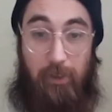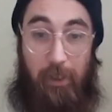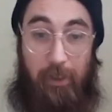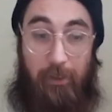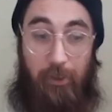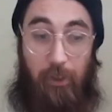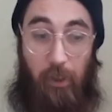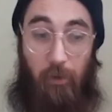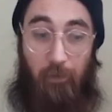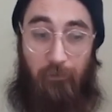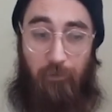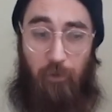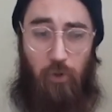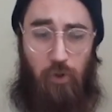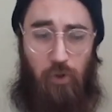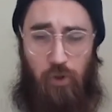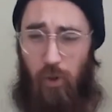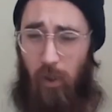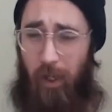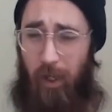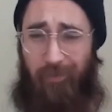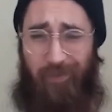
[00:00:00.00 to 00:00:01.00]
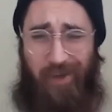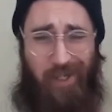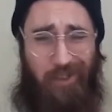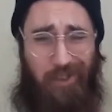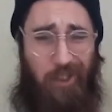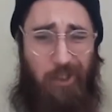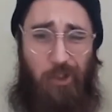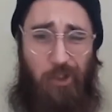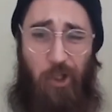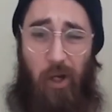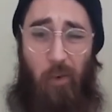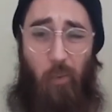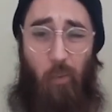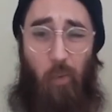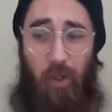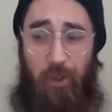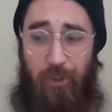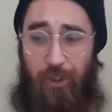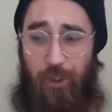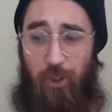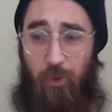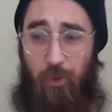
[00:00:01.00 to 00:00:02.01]
And so if you do not have access, do not
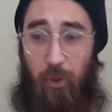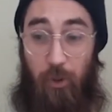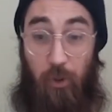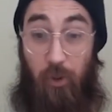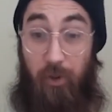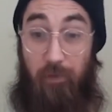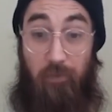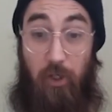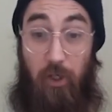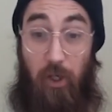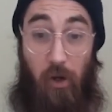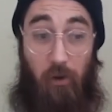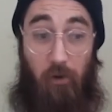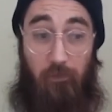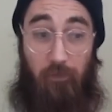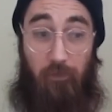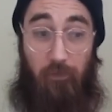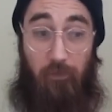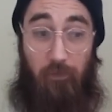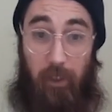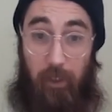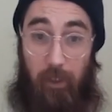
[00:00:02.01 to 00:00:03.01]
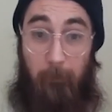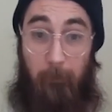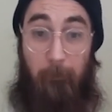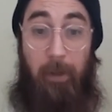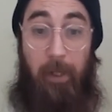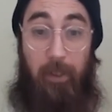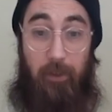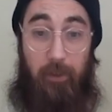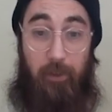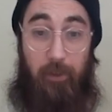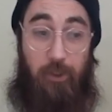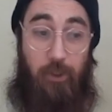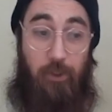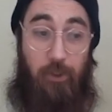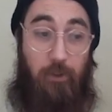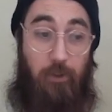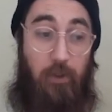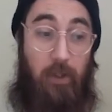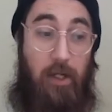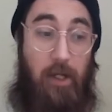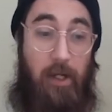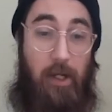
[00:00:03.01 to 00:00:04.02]
want to, or don't even know if you're going to commit
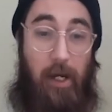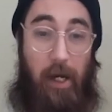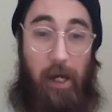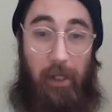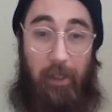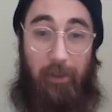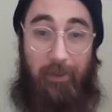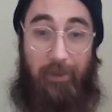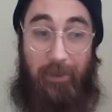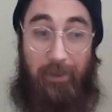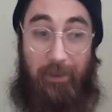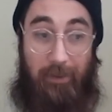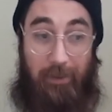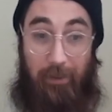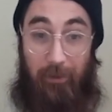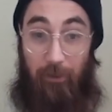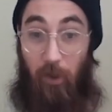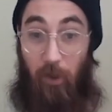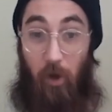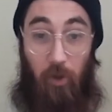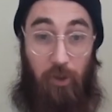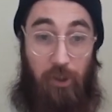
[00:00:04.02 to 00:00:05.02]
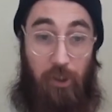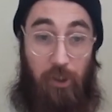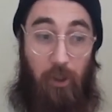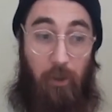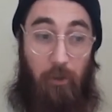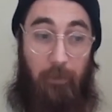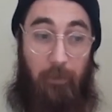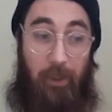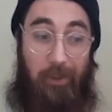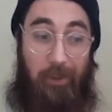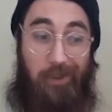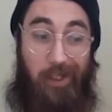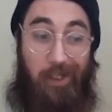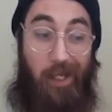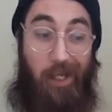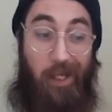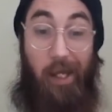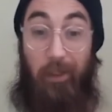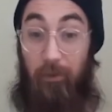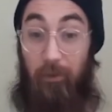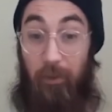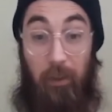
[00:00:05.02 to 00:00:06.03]
to D&D long term, that it's like,
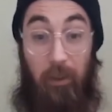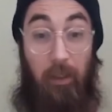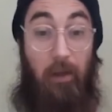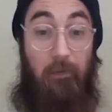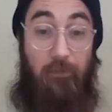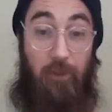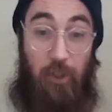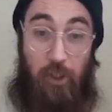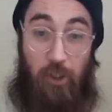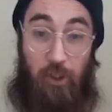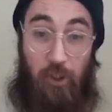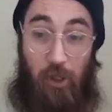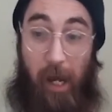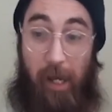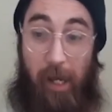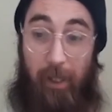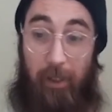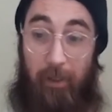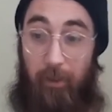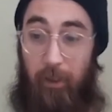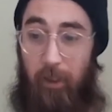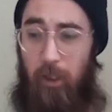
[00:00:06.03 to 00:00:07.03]
I'd love to try it,